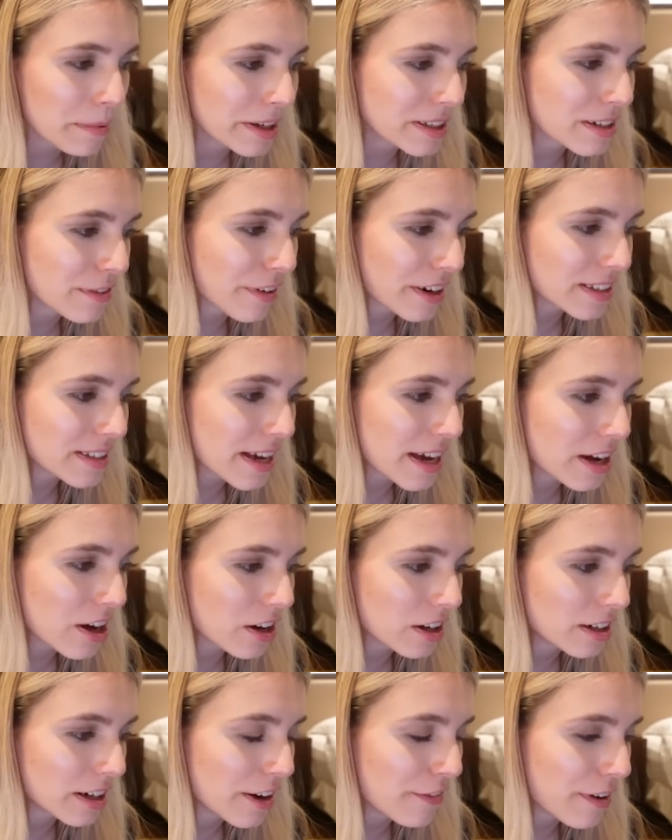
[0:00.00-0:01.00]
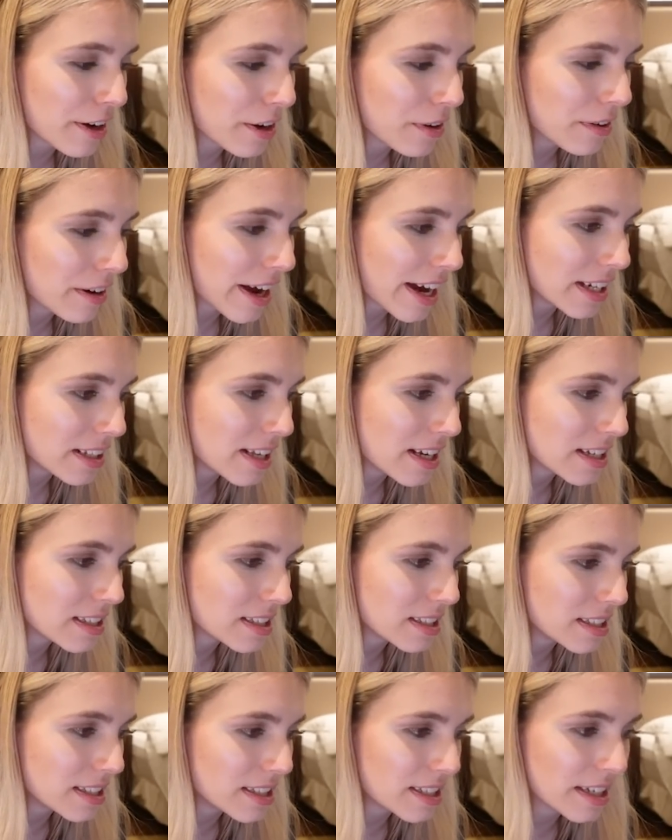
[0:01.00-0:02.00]
Because if I go knight
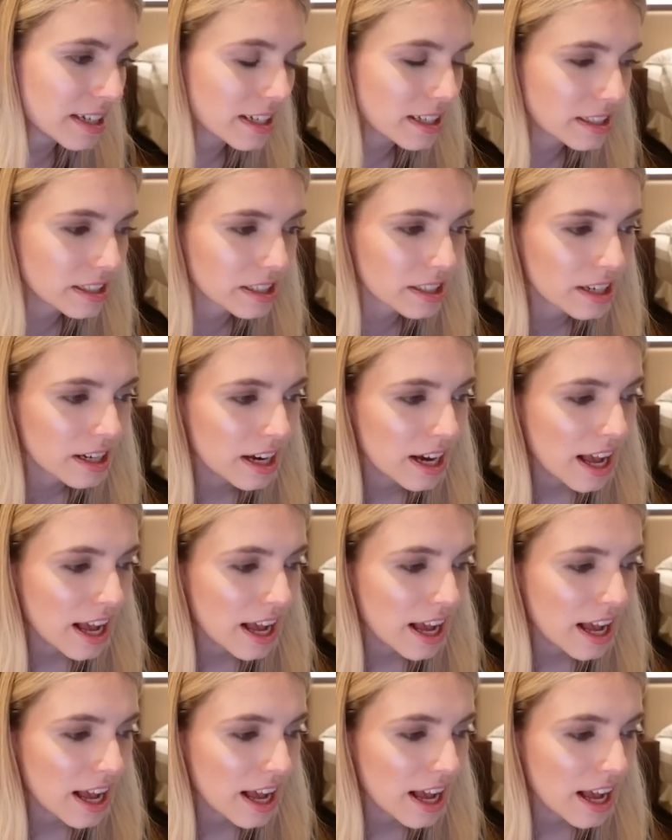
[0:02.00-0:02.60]
takes c6,